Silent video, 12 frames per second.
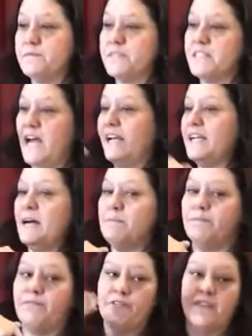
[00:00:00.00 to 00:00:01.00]
sign
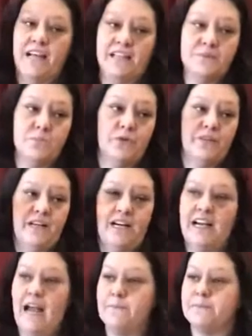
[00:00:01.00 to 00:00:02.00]
up for the next movie
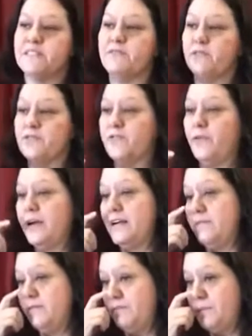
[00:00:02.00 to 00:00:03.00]
night. It happens the first
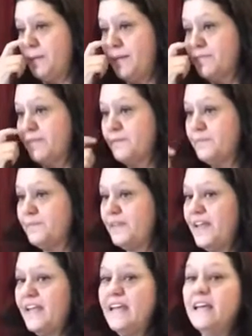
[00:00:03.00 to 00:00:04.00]
Friday of every month.
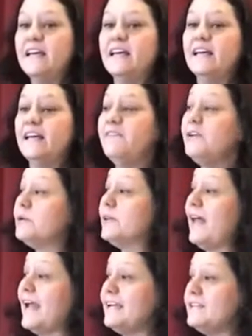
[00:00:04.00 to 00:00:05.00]
If
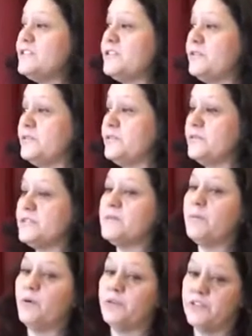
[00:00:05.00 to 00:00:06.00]
you'd like to
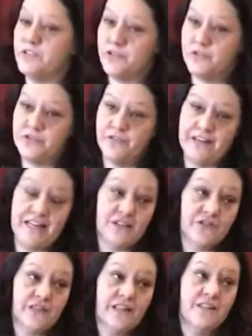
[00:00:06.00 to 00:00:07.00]
support the church
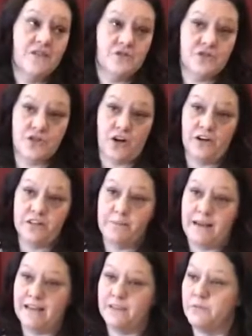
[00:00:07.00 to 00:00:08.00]
financially, there's a jar at the
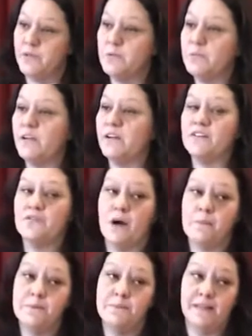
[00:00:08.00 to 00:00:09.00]
back of the room. You can
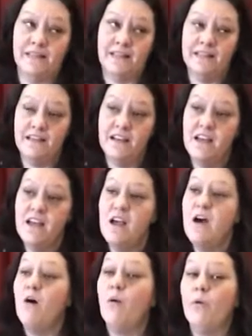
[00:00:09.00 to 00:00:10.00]
drop a bill in,
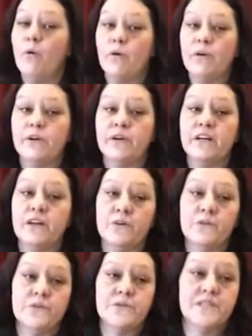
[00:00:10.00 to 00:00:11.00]
or you can
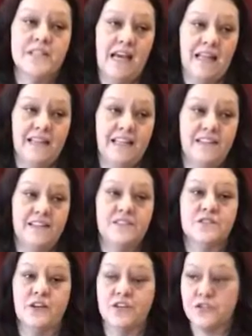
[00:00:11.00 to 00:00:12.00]
go to
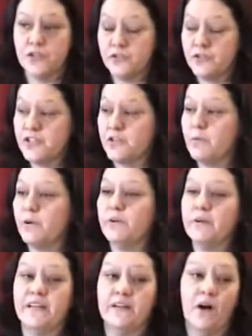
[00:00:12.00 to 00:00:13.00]
seattleatheist.church, where
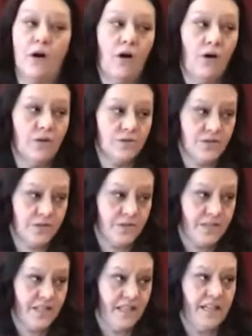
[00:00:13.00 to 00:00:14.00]
you can also
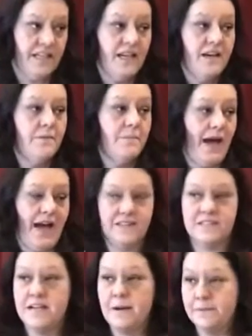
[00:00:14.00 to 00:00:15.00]
see
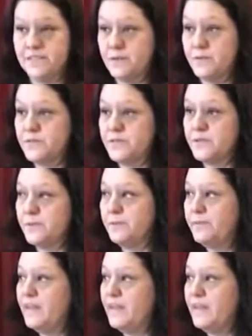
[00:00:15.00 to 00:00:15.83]
past episodes.